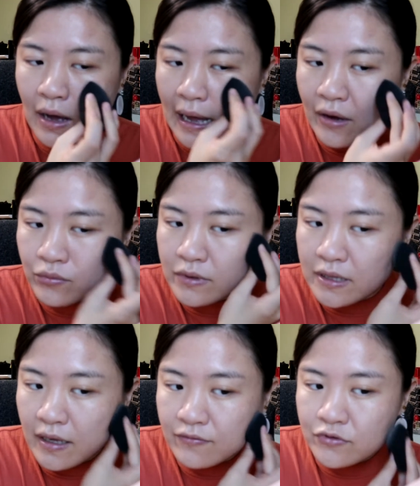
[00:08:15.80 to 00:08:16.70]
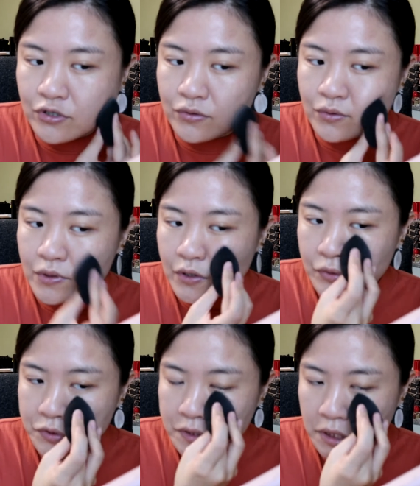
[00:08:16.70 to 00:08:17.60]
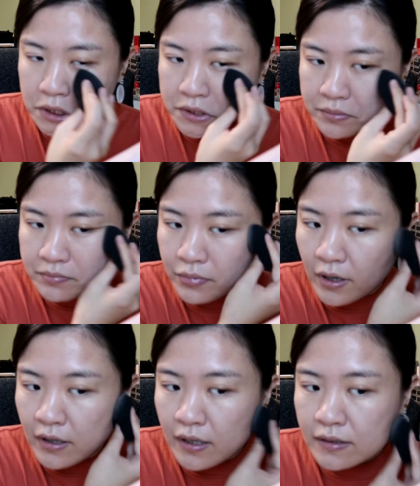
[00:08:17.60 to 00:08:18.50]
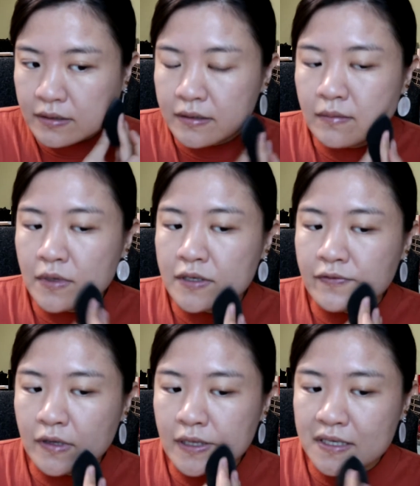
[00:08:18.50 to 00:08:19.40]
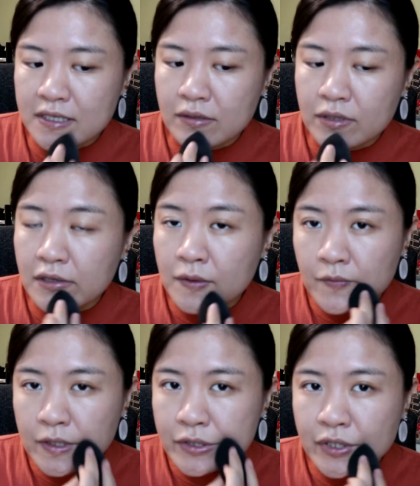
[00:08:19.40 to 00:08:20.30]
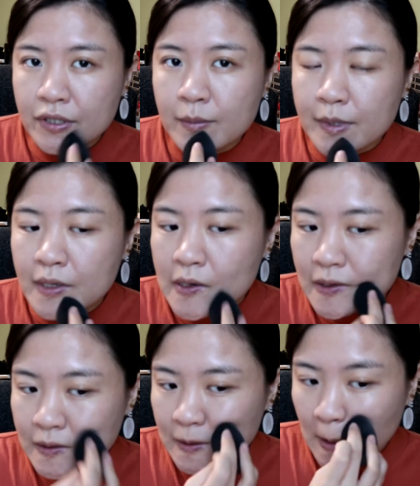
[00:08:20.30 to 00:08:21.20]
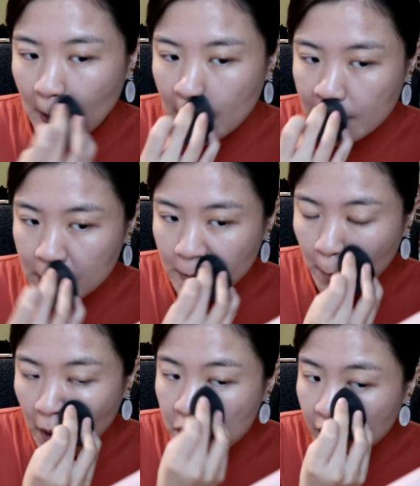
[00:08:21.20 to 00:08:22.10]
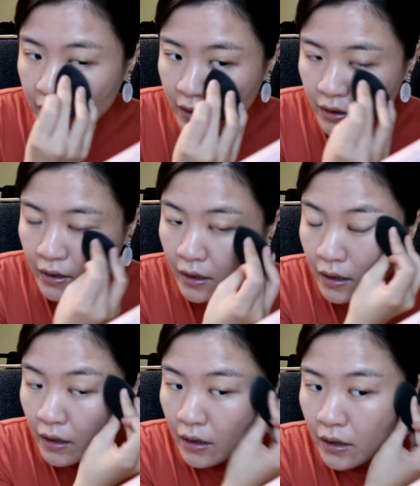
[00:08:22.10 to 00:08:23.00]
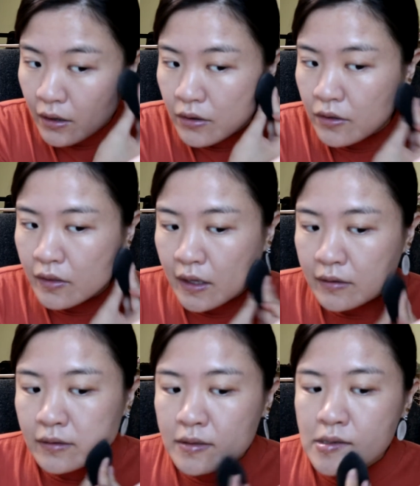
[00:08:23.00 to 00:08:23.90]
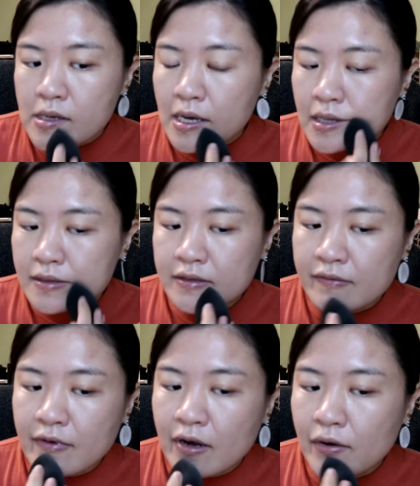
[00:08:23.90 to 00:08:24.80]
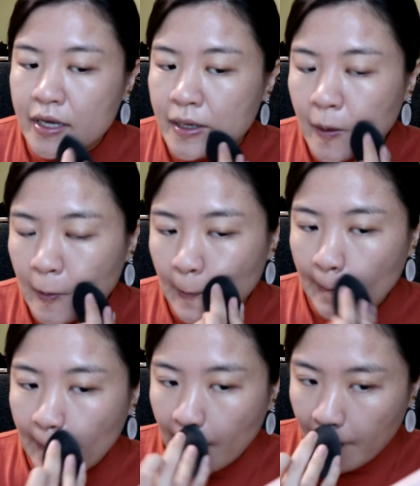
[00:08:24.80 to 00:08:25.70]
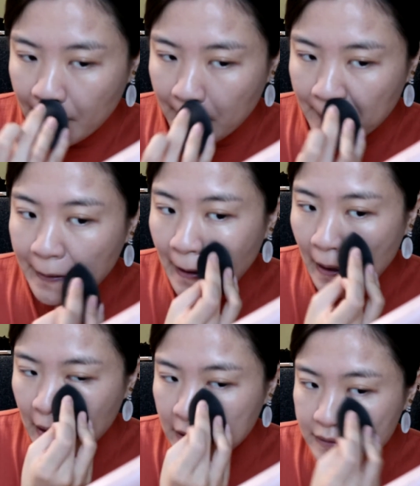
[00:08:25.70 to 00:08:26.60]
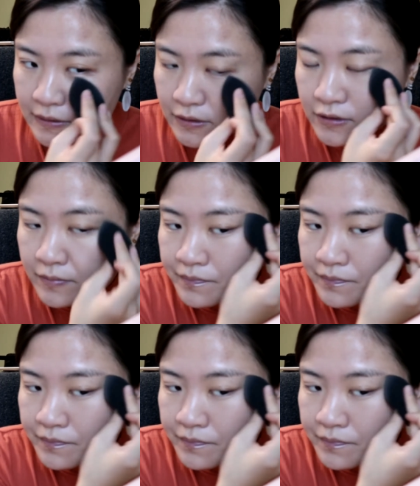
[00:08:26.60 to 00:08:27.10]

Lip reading: I would love to use this product, this foundation, in the winter, because it's very thin and it's very glowy and